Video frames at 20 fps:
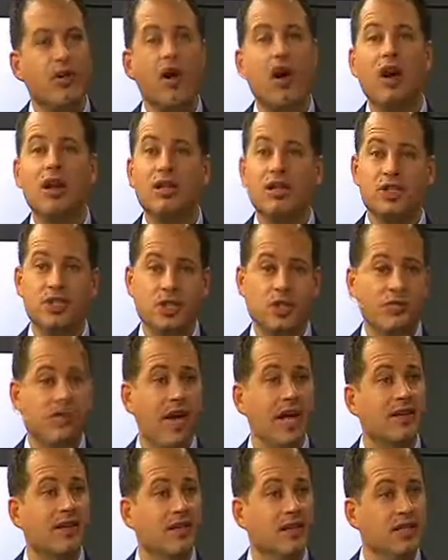Call us
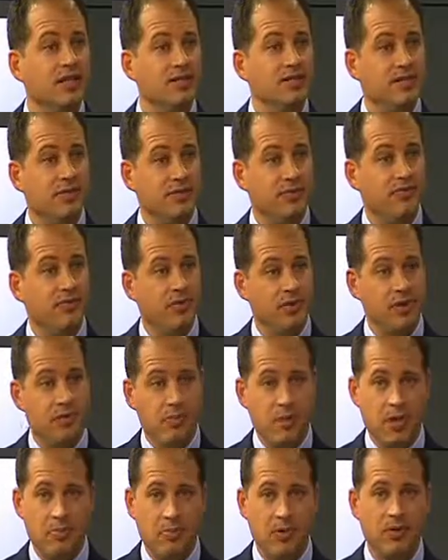directly. Okay. For the
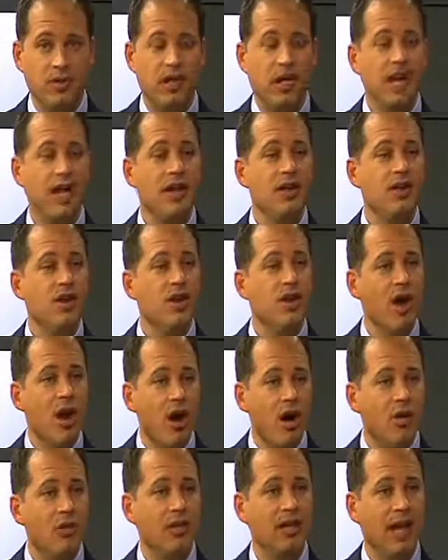people that
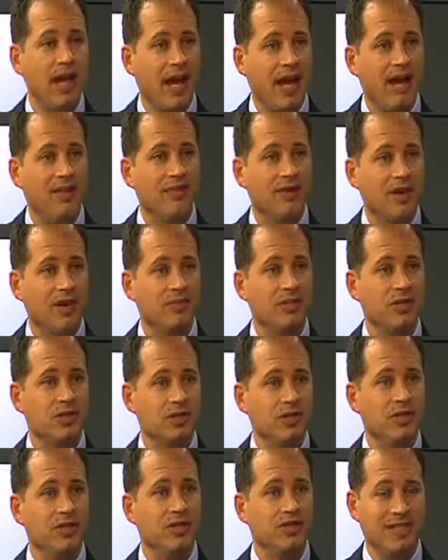know they have gum
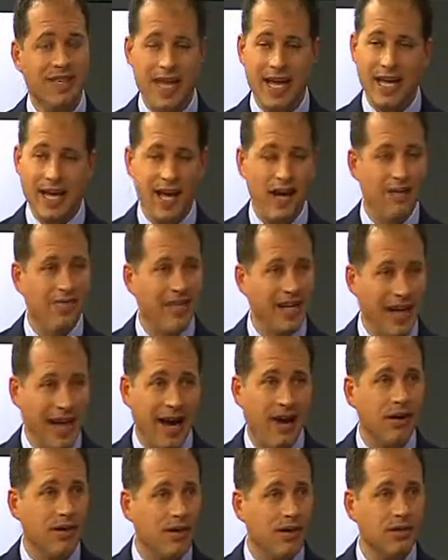disease, take care of it
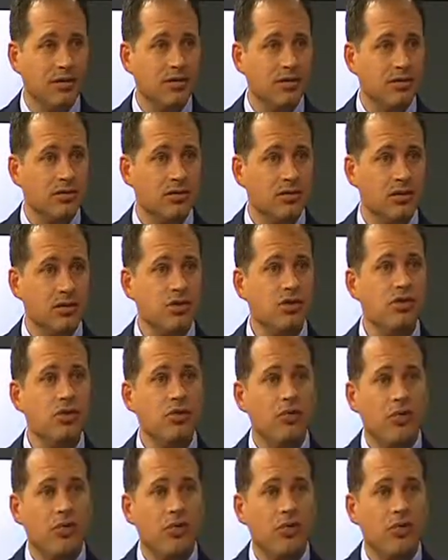now you